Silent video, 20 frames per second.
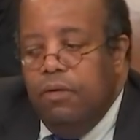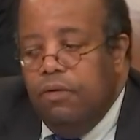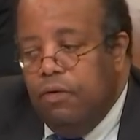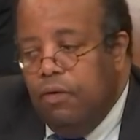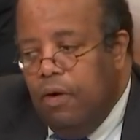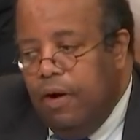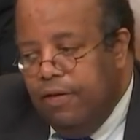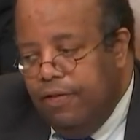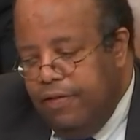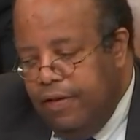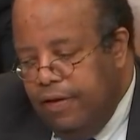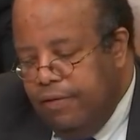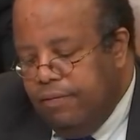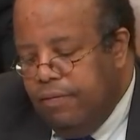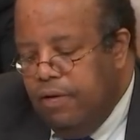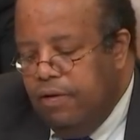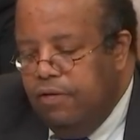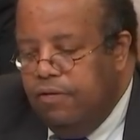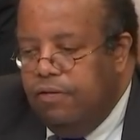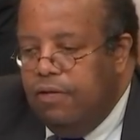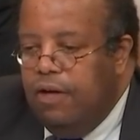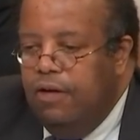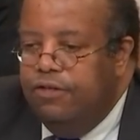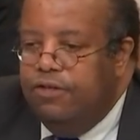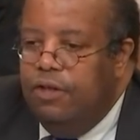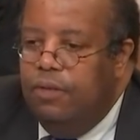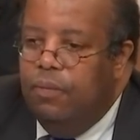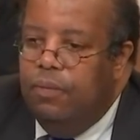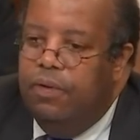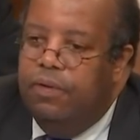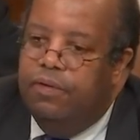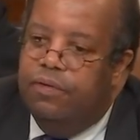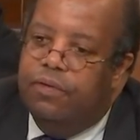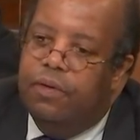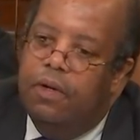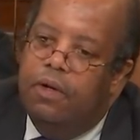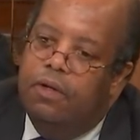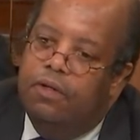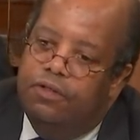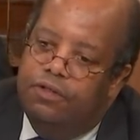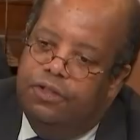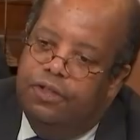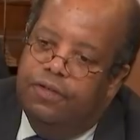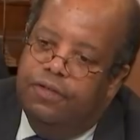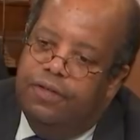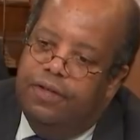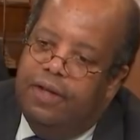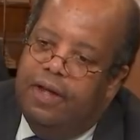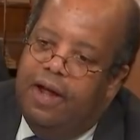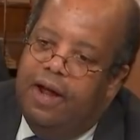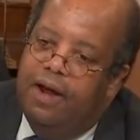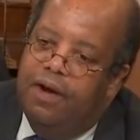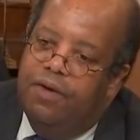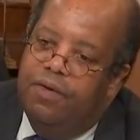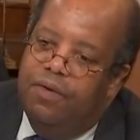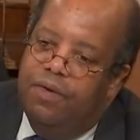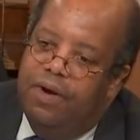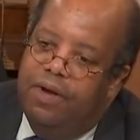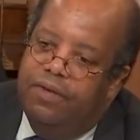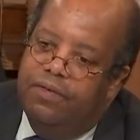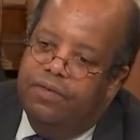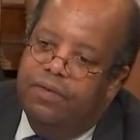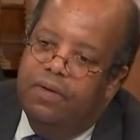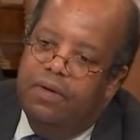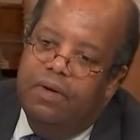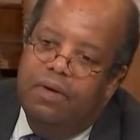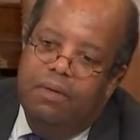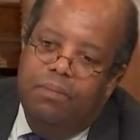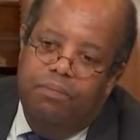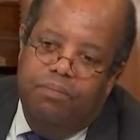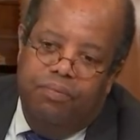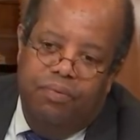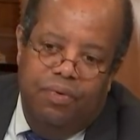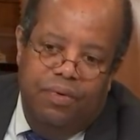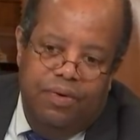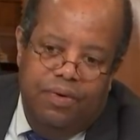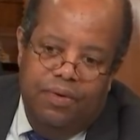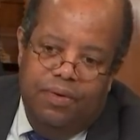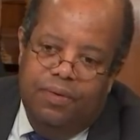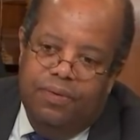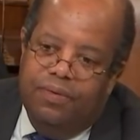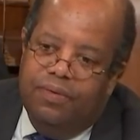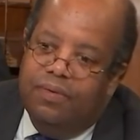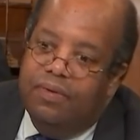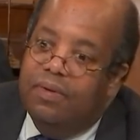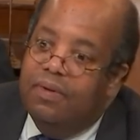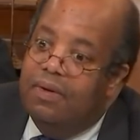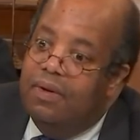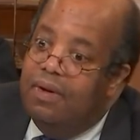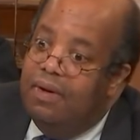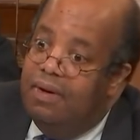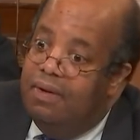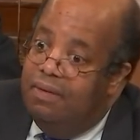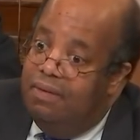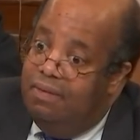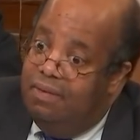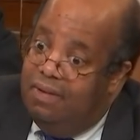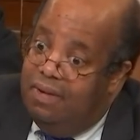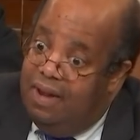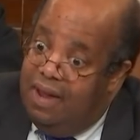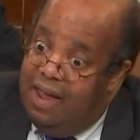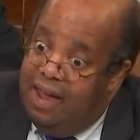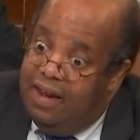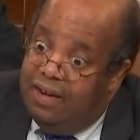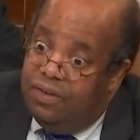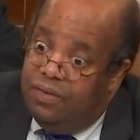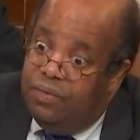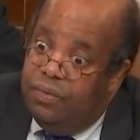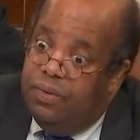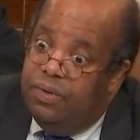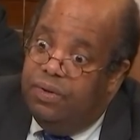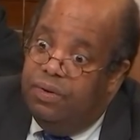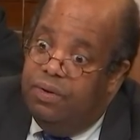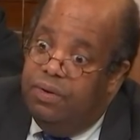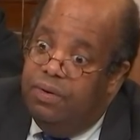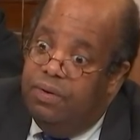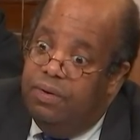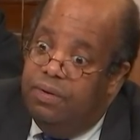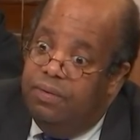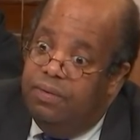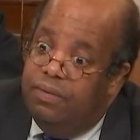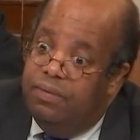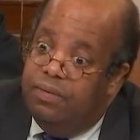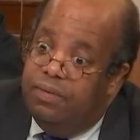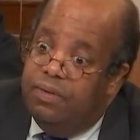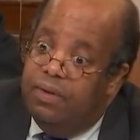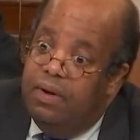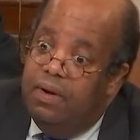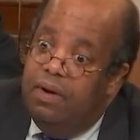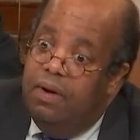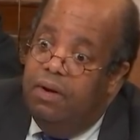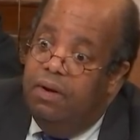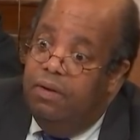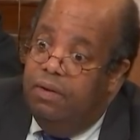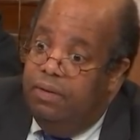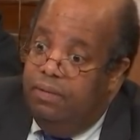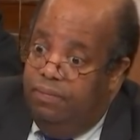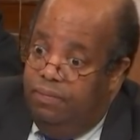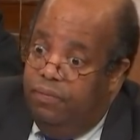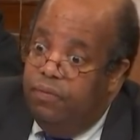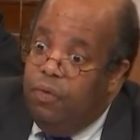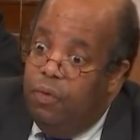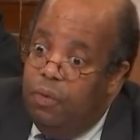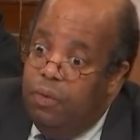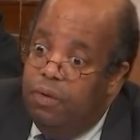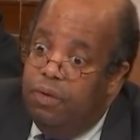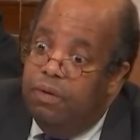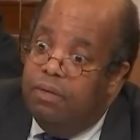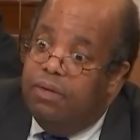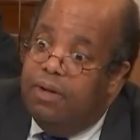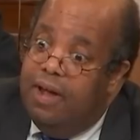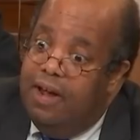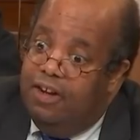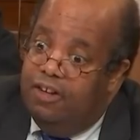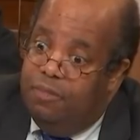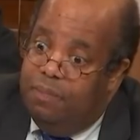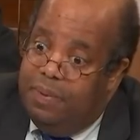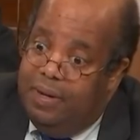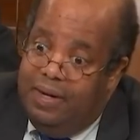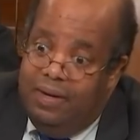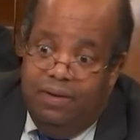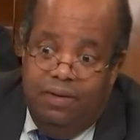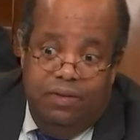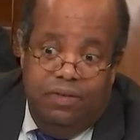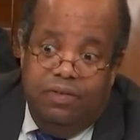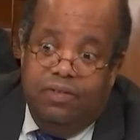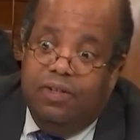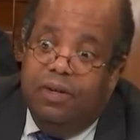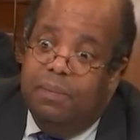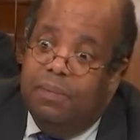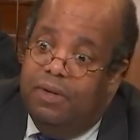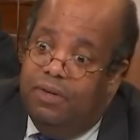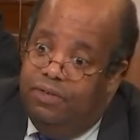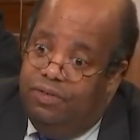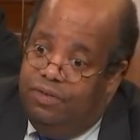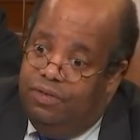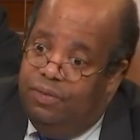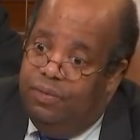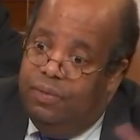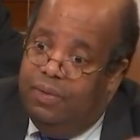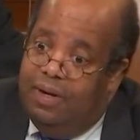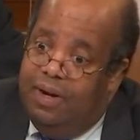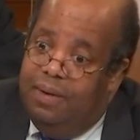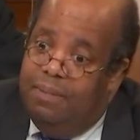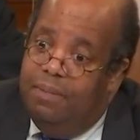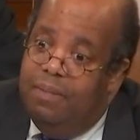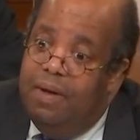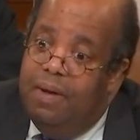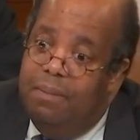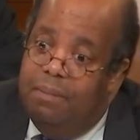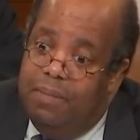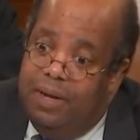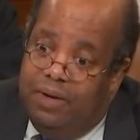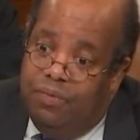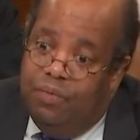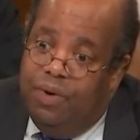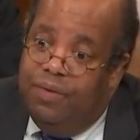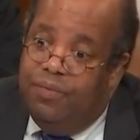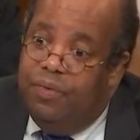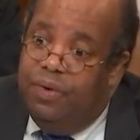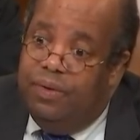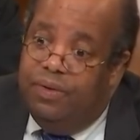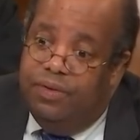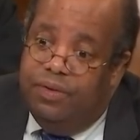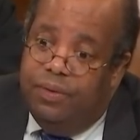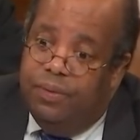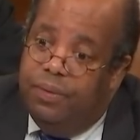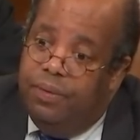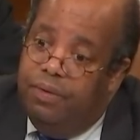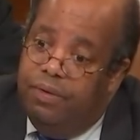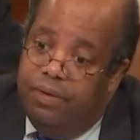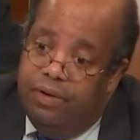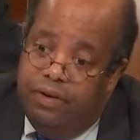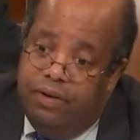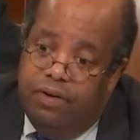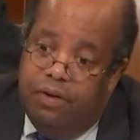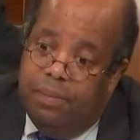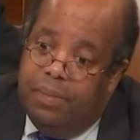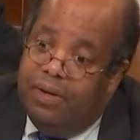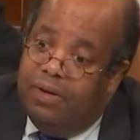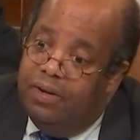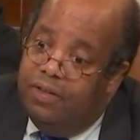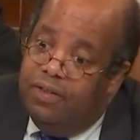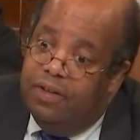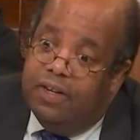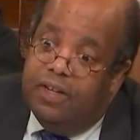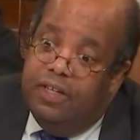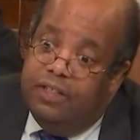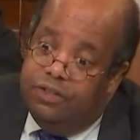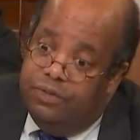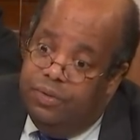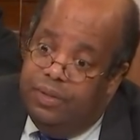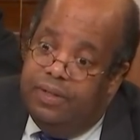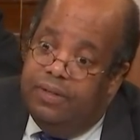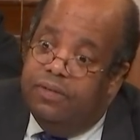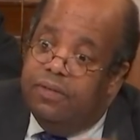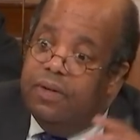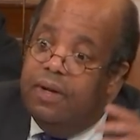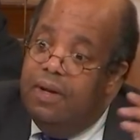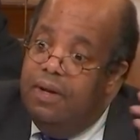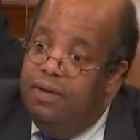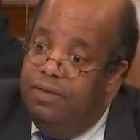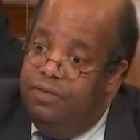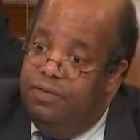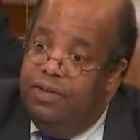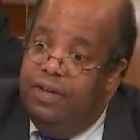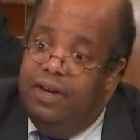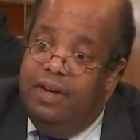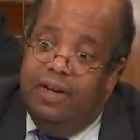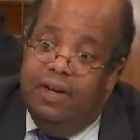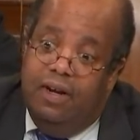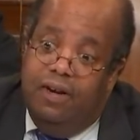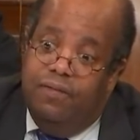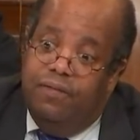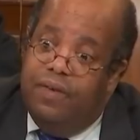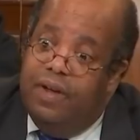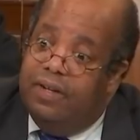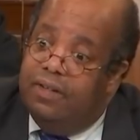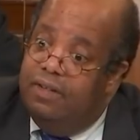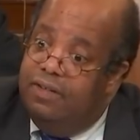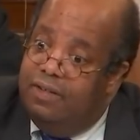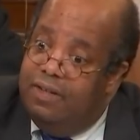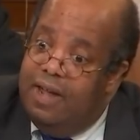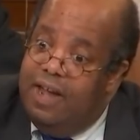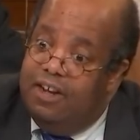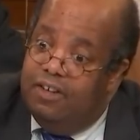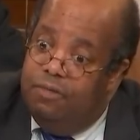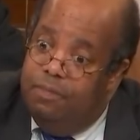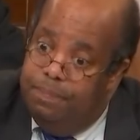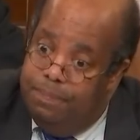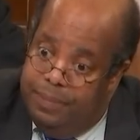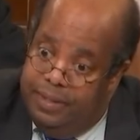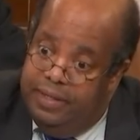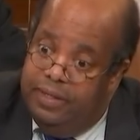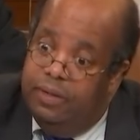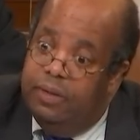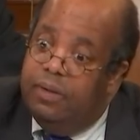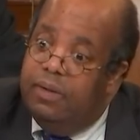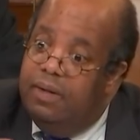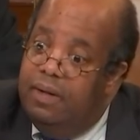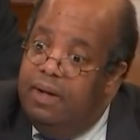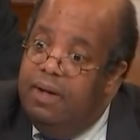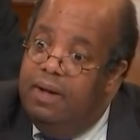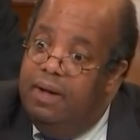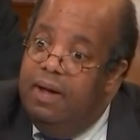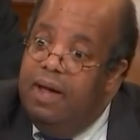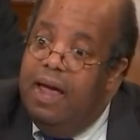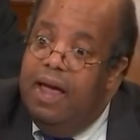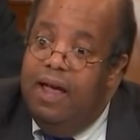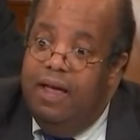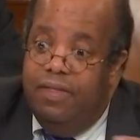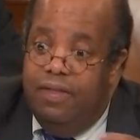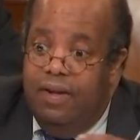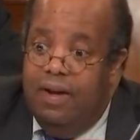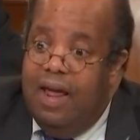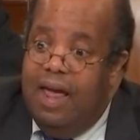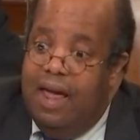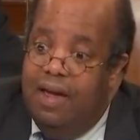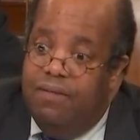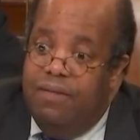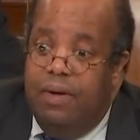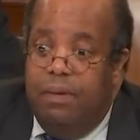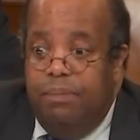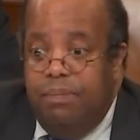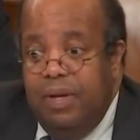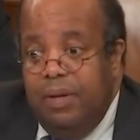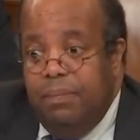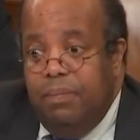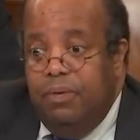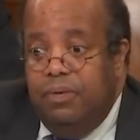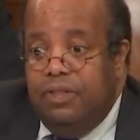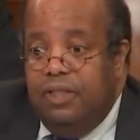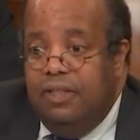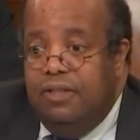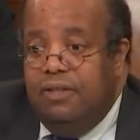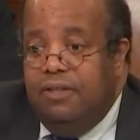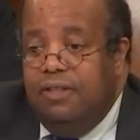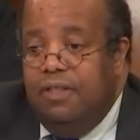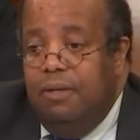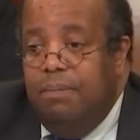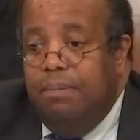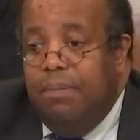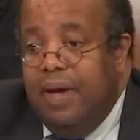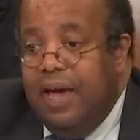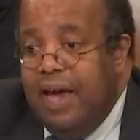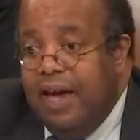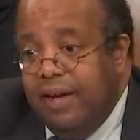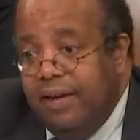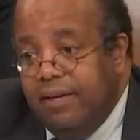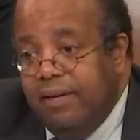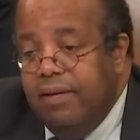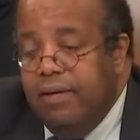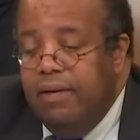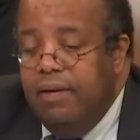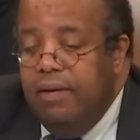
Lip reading: So I think the discussion was, should the IRS produce tax returns for taxpayers, similar to what I made reference to earlier about other countries sending an effective tax bill and then having people just send back